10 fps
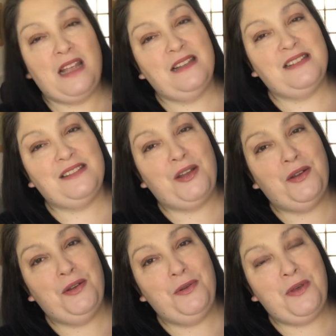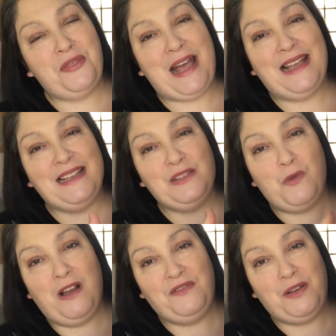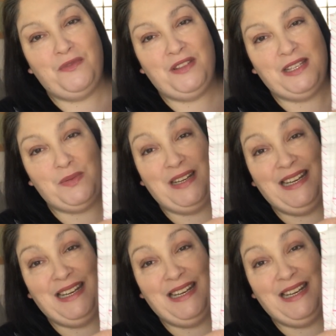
So that is what I've done for this one,